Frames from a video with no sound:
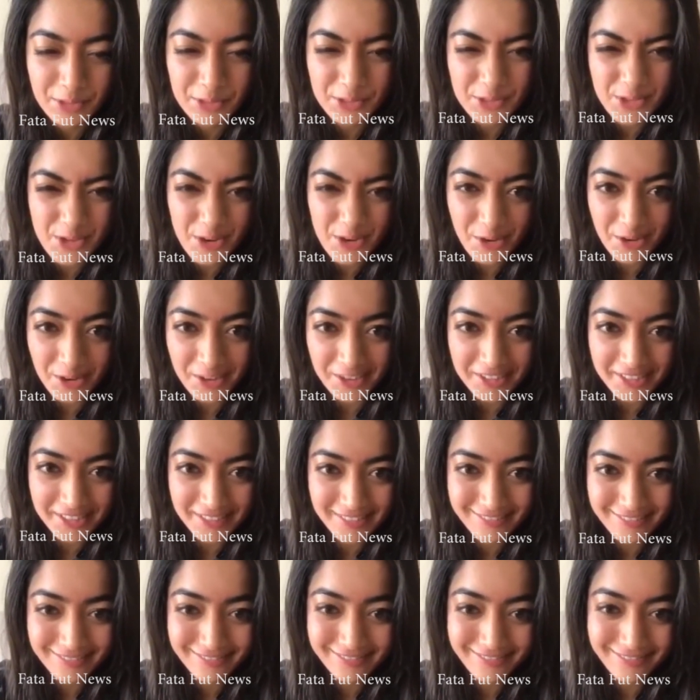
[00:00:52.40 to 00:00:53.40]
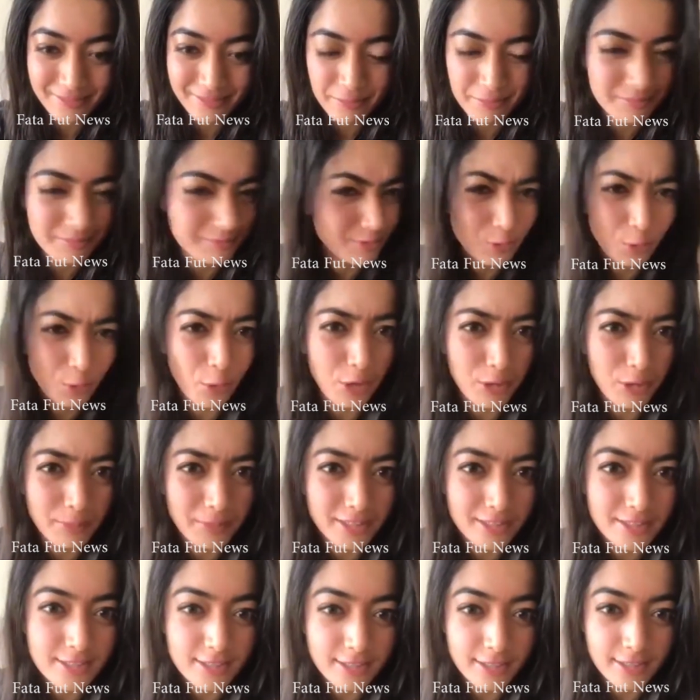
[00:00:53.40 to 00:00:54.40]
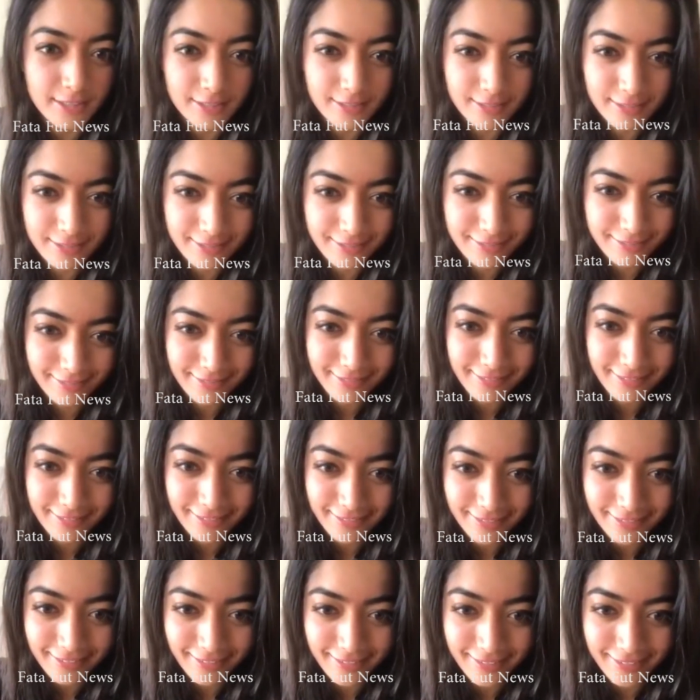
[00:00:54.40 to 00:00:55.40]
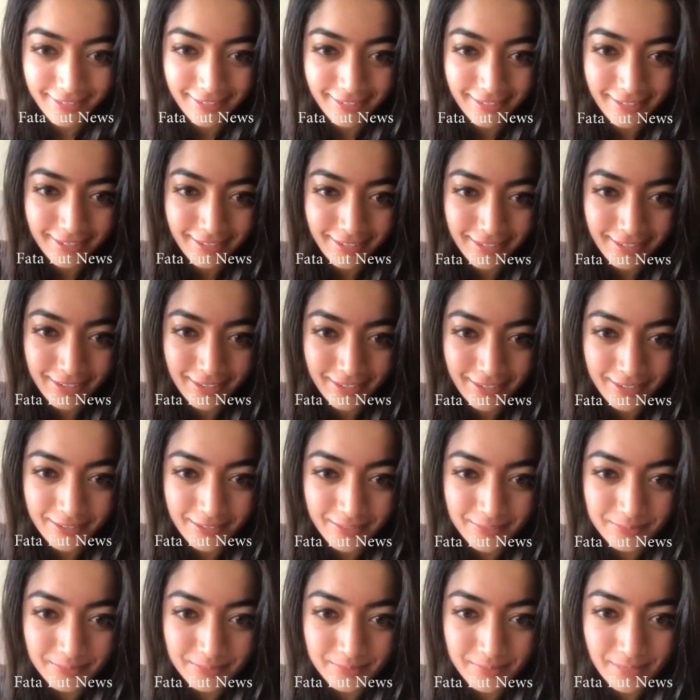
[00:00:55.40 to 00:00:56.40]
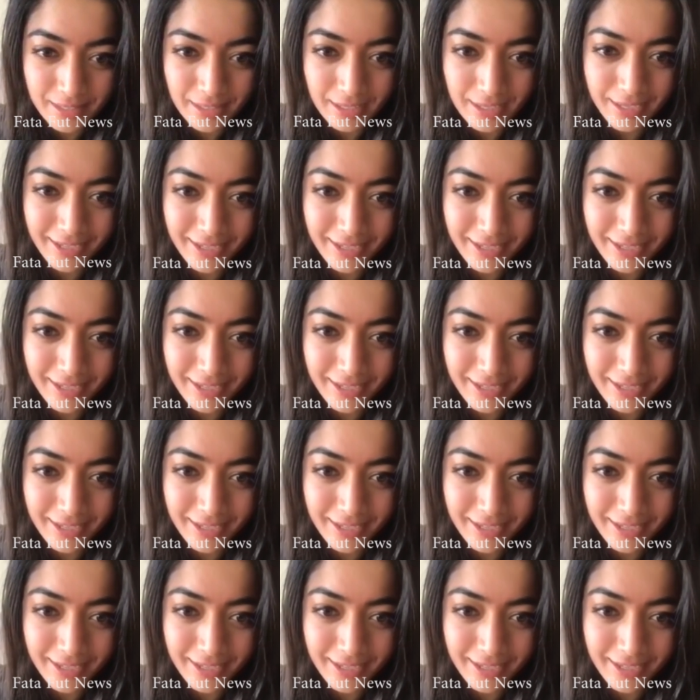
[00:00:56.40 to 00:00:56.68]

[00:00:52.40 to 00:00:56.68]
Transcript: The star. Don't call me the star. Hi.